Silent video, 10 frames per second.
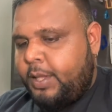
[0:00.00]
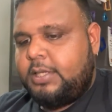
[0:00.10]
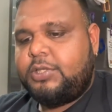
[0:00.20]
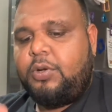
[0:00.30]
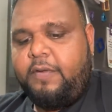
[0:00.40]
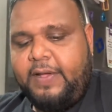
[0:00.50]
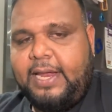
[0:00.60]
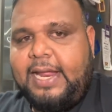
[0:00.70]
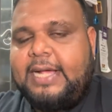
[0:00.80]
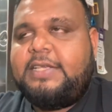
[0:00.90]
So don't
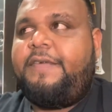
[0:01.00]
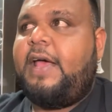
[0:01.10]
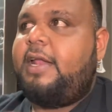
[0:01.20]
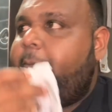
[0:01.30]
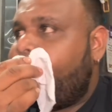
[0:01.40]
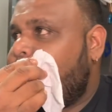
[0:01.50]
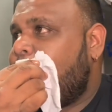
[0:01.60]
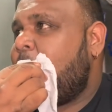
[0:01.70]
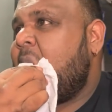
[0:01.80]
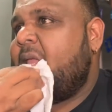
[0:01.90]
forget guys, if you had,
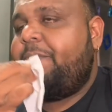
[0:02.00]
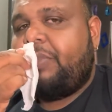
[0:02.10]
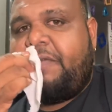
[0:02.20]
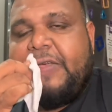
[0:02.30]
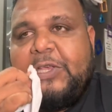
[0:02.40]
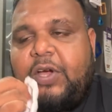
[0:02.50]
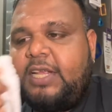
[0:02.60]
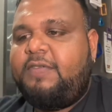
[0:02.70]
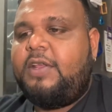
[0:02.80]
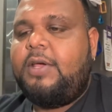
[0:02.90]
if you enjoyed
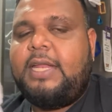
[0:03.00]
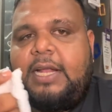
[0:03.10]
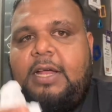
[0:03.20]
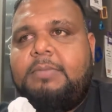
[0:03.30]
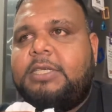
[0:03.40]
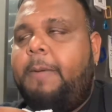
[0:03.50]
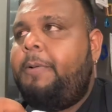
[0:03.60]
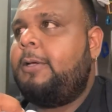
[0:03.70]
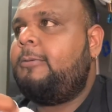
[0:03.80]
this video, hit that thumbs up.